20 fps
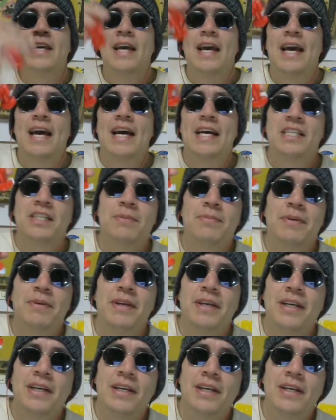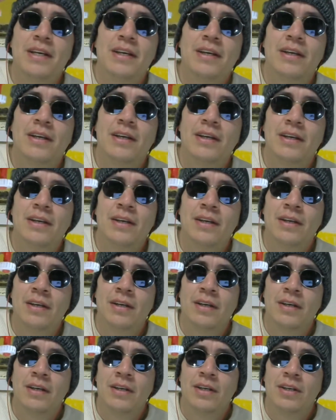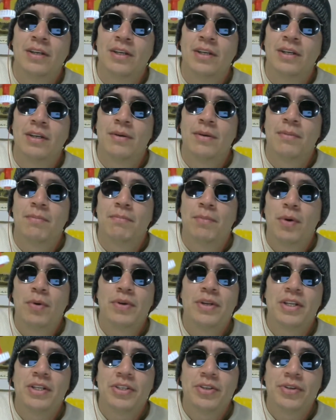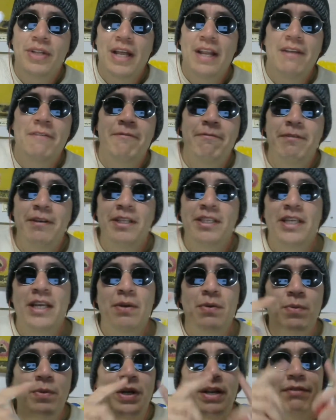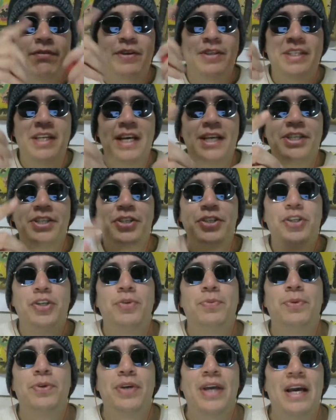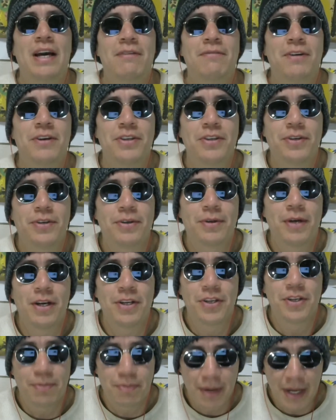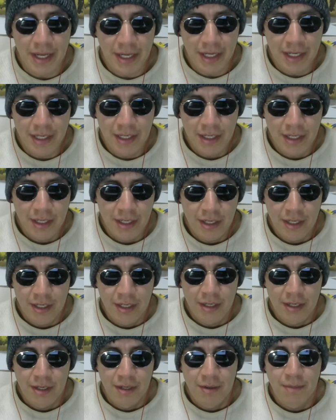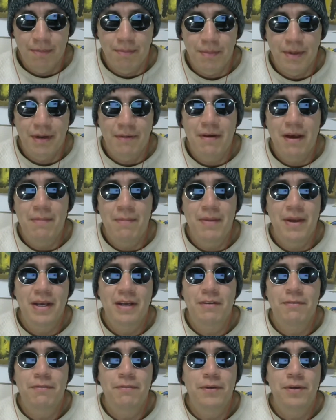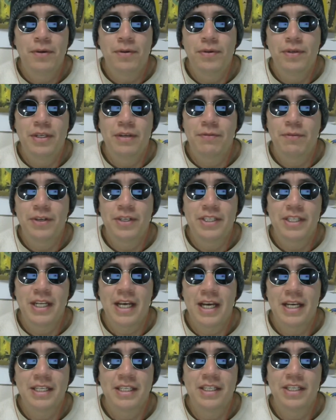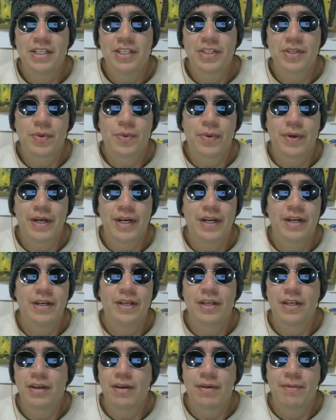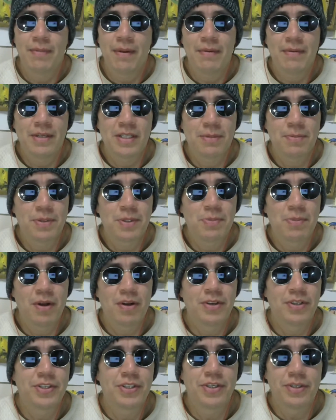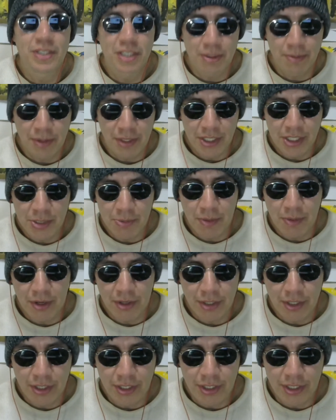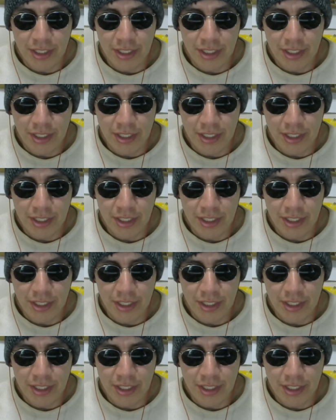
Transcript: has to be molded so that it fits whatever size tube you have on your bike. But if I make a few different sizes, square, maybe some of the smaller